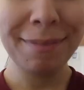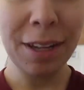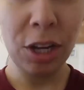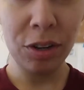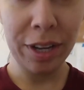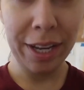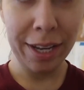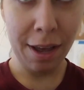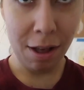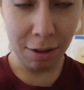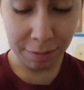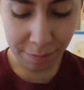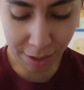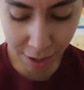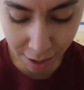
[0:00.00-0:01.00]
Okay, y'all.
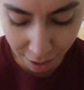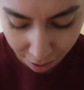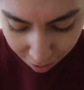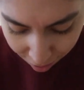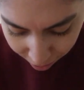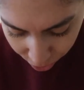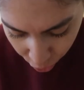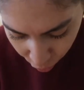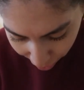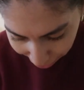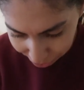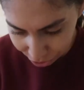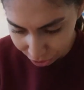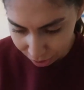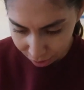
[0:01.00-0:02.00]

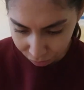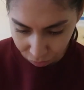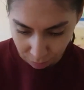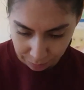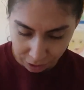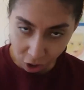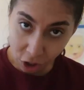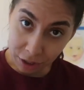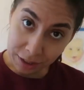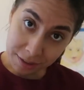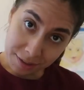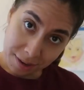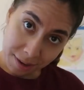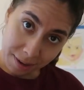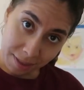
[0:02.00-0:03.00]
Scratch the ribbon
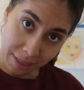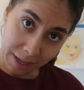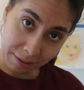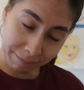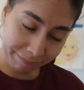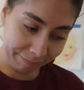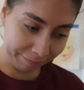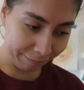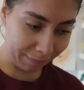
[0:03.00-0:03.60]
garland thing.